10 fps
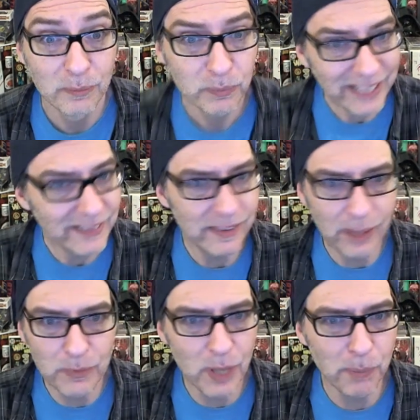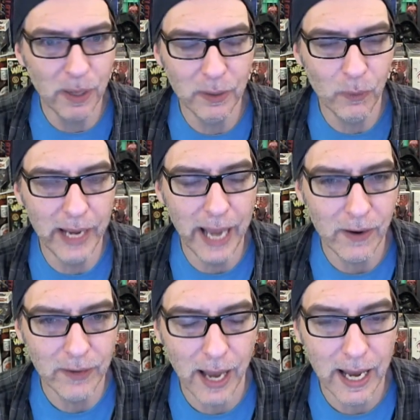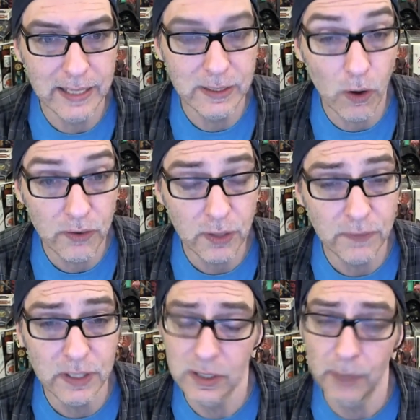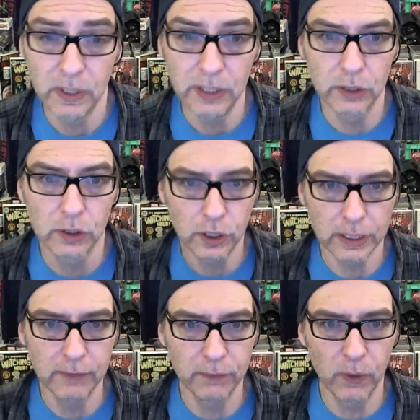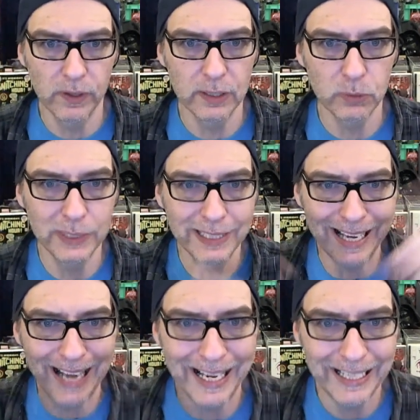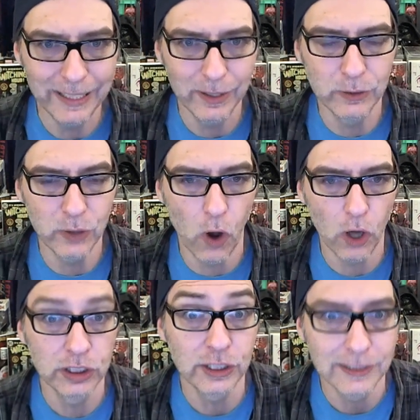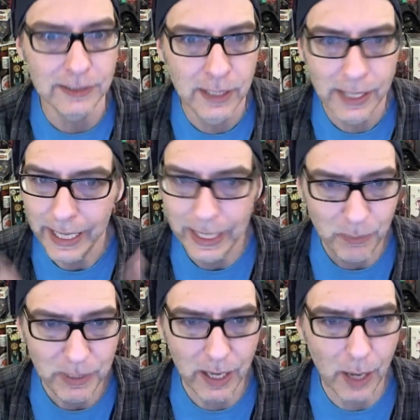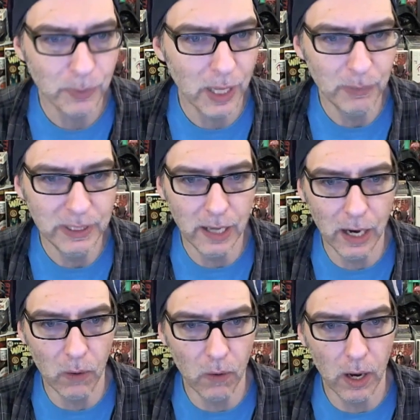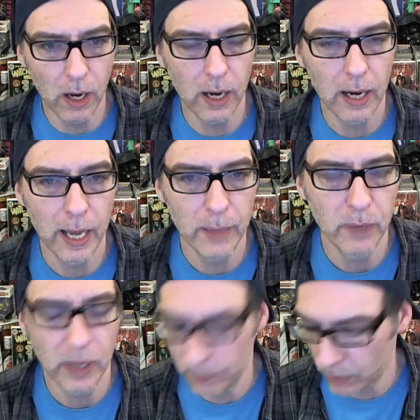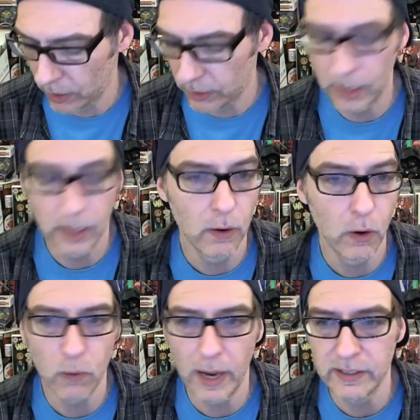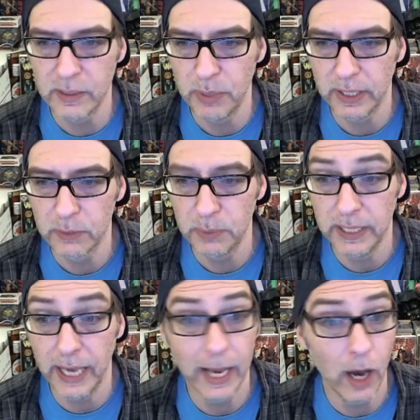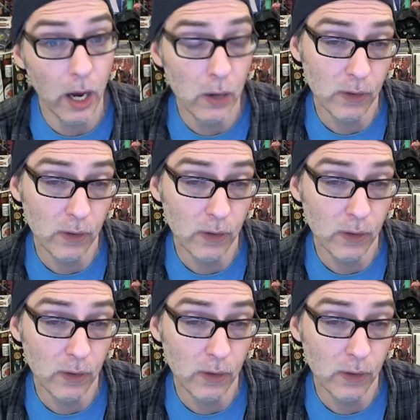Hit the thumbs up on the way out, guys. Also, if there's something you're looking for this week at any of those auctions, hit me up. Let me know. I'm on Horizon Picks PA. Oh,